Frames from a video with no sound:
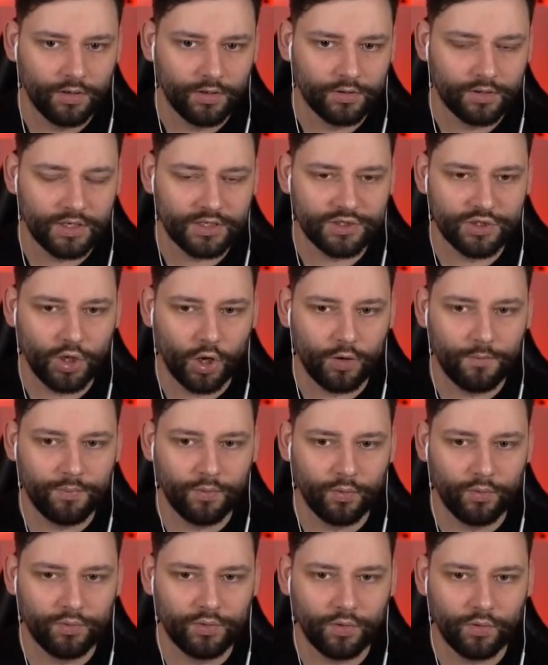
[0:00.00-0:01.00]
There's no
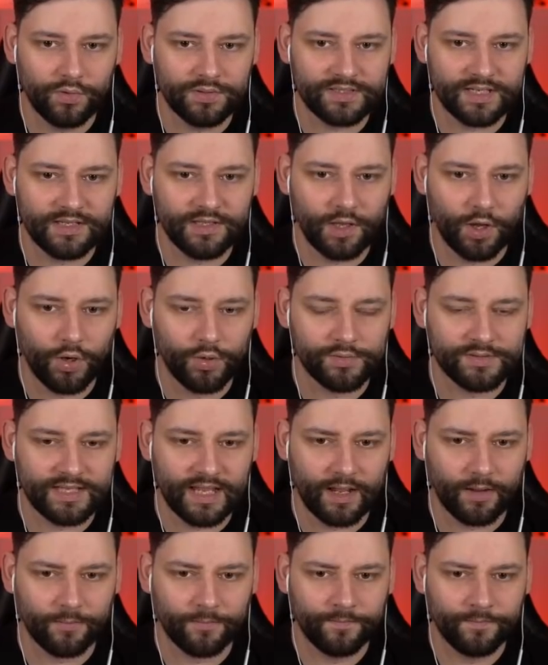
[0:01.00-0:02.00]
blue doors in the
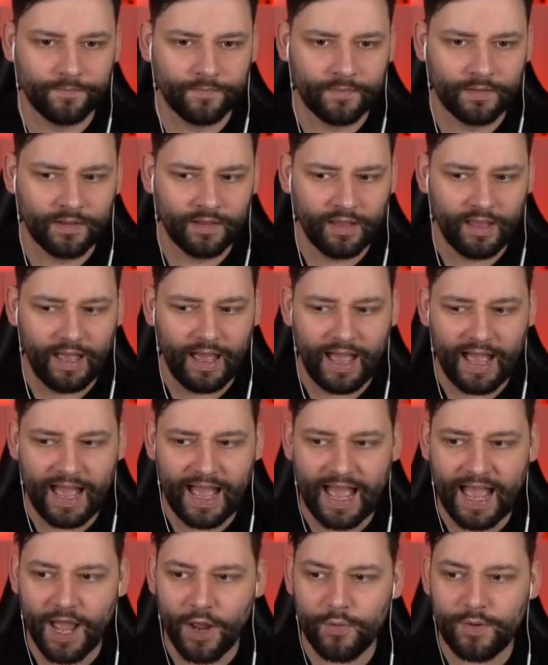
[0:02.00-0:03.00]
hotel.
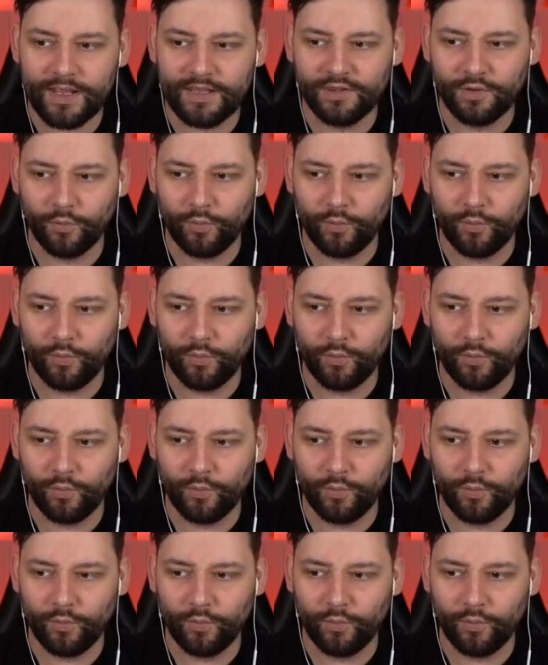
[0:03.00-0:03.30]
How in the